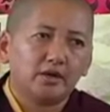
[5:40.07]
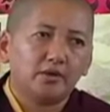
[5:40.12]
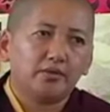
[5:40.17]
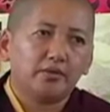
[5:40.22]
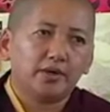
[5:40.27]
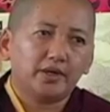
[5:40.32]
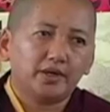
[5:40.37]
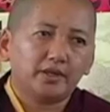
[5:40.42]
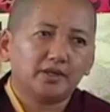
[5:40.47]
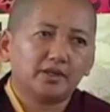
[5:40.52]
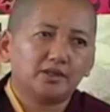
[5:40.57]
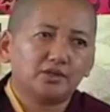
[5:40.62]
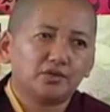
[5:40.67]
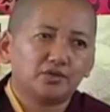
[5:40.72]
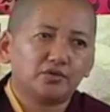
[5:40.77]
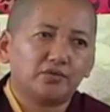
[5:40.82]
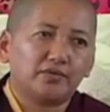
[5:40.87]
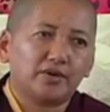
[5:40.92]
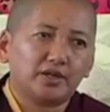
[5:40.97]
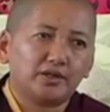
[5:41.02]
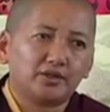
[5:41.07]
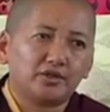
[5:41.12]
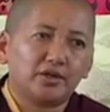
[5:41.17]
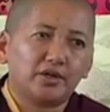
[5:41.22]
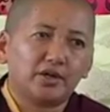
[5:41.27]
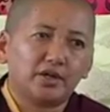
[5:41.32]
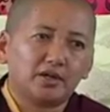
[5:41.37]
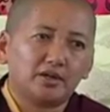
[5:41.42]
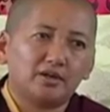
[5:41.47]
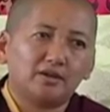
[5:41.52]
When it gets to
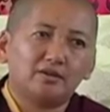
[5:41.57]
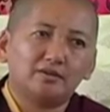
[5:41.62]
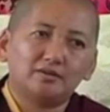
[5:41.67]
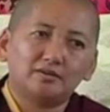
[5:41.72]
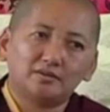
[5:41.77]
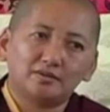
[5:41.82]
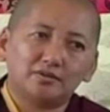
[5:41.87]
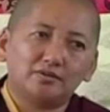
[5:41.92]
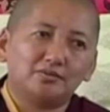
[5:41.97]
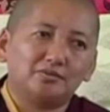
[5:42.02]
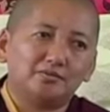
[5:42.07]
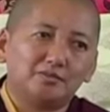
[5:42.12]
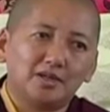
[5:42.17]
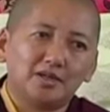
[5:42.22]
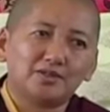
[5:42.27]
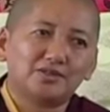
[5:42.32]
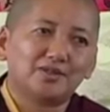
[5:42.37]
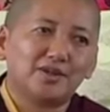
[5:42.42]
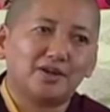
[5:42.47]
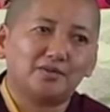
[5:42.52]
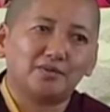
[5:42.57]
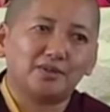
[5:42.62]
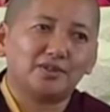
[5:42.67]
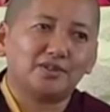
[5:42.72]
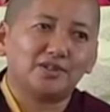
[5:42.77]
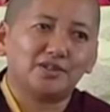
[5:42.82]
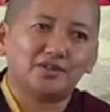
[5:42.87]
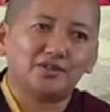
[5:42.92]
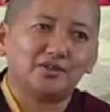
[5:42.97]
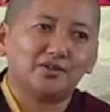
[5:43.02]
Vajrayana, you must have a
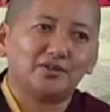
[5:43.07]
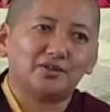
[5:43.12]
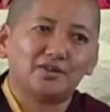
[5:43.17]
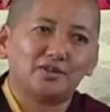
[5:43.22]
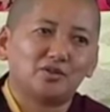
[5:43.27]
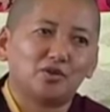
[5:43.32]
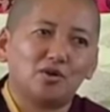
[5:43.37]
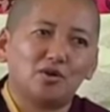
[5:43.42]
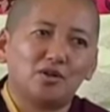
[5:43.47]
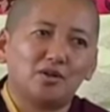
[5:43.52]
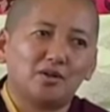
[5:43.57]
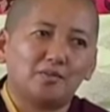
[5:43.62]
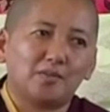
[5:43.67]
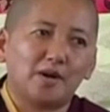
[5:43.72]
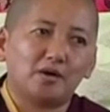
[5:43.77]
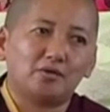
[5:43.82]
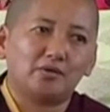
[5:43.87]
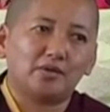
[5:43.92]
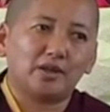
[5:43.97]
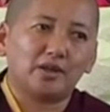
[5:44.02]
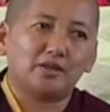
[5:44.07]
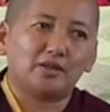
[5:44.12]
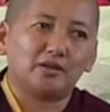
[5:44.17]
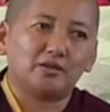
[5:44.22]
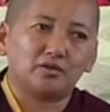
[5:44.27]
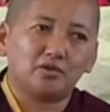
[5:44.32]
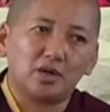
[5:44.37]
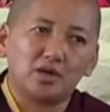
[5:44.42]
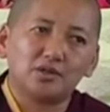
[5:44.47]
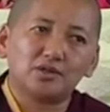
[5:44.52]
teacher. It's all about then the
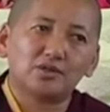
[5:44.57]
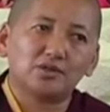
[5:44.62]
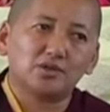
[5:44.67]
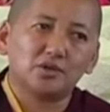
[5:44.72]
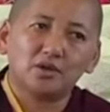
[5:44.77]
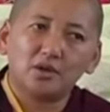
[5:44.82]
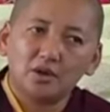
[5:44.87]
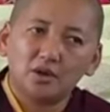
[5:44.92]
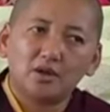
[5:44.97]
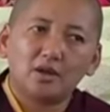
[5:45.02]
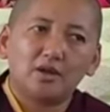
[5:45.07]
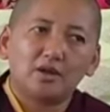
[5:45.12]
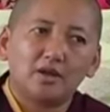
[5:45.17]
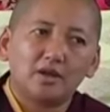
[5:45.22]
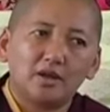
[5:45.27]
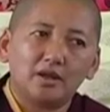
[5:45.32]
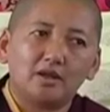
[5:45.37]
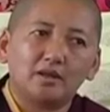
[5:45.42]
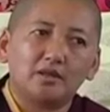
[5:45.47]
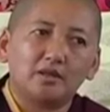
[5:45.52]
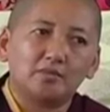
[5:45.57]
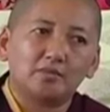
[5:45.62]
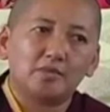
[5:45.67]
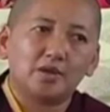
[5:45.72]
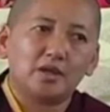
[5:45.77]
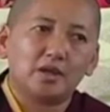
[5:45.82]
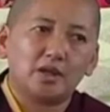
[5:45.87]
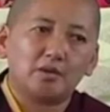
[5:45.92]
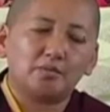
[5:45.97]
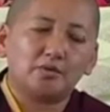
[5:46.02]
trust and
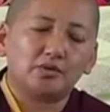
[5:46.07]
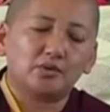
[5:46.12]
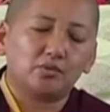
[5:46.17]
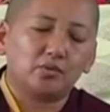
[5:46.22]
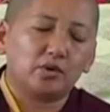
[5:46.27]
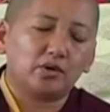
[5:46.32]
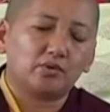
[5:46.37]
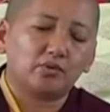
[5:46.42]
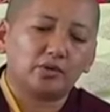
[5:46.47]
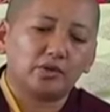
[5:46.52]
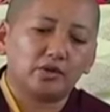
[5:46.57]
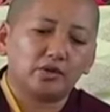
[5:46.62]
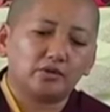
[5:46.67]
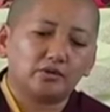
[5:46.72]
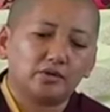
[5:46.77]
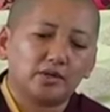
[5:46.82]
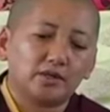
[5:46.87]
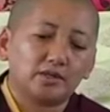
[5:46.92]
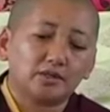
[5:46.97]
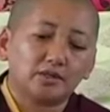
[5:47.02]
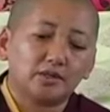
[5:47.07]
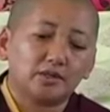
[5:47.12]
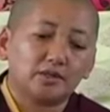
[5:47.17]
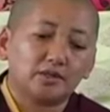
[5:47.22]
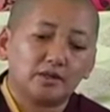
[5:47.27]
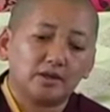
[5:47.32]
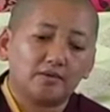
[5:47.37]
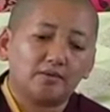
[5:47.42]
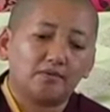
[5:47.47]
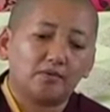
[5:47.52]
being able to work with your trust,
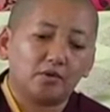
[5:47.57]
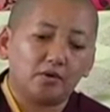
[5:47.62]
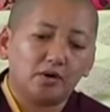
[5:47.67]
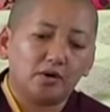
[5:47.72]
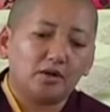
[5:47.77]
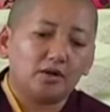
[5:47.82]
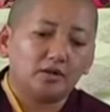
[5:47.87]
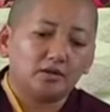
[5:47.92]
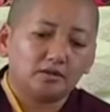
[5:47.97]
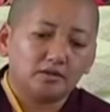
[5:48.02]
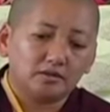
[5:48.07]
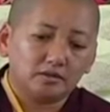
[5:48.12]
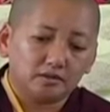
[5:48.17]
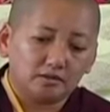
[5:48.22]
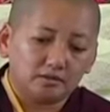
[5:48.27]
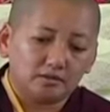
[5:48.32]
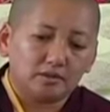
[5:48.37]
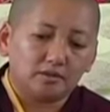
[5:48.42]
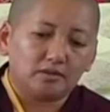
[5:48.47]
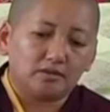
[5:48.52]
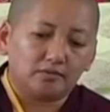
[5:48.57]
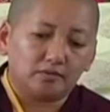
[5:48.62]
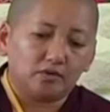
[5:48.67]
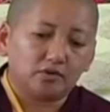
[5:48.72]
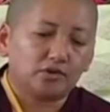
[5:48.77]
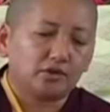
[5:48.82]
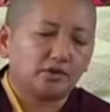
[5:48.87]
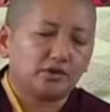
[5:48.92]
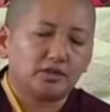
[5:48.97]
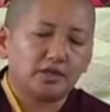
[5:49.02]
and therefore the
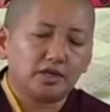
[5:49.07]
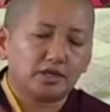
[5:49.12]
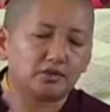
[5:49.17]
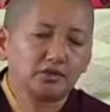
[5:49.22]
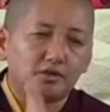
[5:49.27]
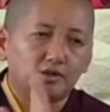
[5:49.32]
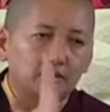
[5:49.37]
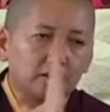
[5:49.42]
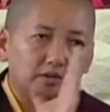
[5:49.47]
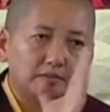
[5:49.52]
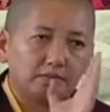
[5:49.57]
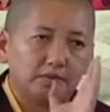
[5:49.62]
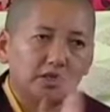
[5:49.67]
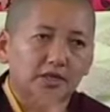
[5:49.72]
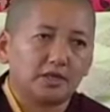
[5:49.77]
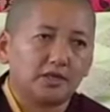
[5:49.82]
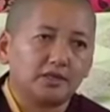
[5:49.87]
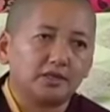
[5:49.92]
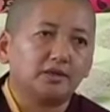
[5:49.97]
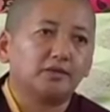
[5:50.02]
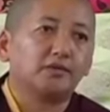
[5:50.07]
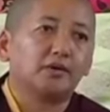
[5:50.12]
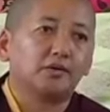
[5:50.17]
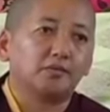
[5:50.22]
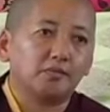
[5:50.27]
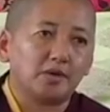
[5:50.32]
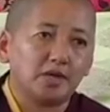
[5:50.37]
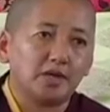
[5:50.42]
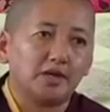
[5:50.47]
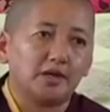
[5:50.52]
devotion takes on a completely
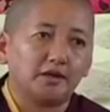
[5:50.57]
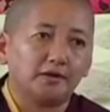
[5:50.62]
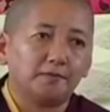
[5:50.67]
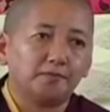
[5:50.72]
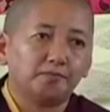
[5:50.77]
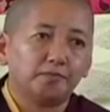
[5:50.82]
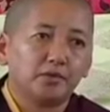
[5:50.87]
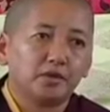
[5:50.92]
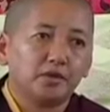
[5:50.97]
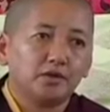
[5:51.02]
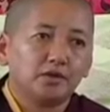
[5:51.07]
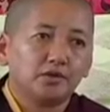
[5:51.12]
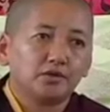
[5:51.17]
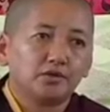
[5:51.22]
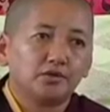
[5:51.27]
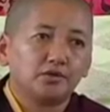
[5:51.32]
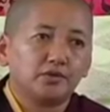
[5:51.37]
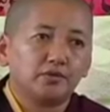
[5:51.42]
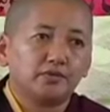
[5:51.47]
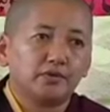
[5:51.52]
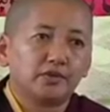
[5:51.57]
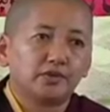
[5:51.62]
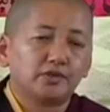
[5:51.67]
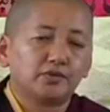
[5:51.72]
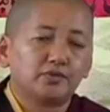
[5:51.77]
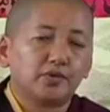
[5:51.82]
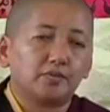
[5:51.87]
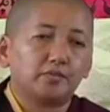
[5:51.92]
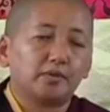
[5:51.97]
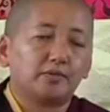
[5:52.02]
different meaning. So if it is
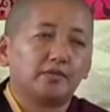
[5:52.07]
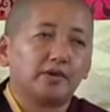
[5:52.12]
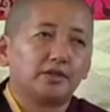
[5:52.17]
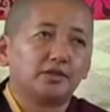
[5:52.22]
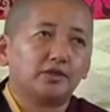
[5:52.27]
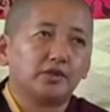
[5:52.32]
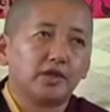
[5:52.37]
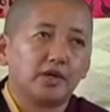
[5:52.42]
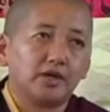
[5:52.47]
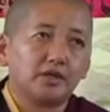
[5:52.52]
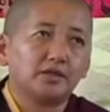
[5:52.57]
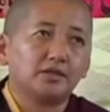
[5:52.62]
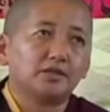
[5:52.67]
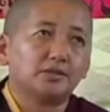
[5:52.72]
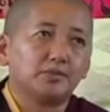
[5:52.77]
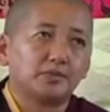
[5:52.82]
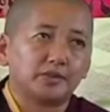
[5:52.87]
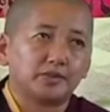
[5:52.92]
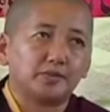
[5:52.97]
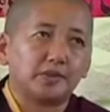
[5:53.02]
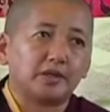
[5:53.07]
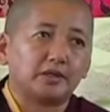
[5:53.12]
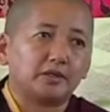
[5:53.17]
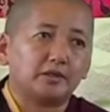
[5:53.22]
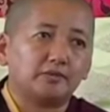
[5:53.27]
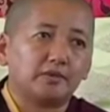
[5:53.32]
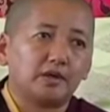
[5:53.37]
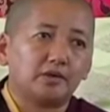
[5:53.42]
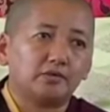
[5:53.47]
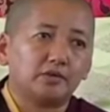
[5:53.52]
from the Vajrayana's
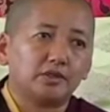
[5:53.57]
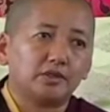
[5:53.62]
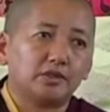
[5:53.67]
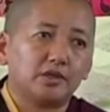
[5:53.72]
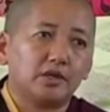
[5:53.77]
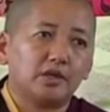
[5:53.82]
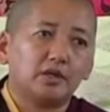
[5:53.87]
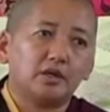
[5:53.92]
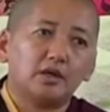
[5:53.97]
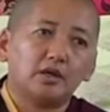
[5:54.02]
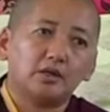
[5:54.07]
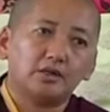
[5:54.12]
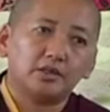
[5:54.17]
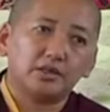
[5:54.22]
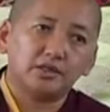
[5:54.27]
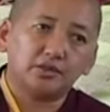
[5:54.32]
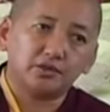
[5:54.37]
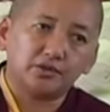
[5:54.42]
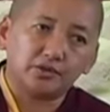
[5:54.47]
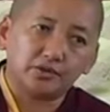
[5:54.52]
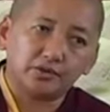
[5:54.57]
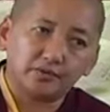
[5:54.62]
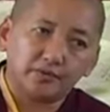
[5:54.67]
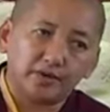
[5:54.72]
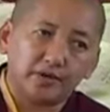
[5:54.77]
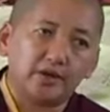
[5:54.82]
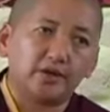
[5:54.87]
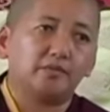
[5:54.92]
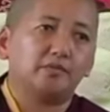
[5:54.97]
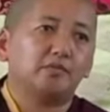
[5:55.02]
perspective, I would say a teacher is
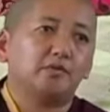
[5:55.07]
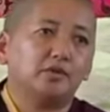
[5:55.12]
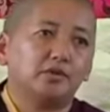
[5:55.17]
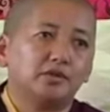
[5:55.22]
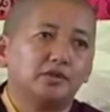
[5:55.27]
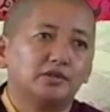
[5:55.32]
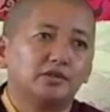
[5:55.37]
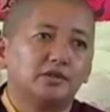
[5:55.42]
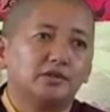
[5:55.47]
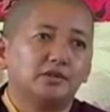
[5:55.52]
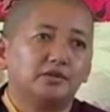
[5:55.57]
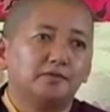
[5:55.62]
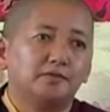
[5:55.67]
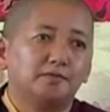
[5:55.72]
very important.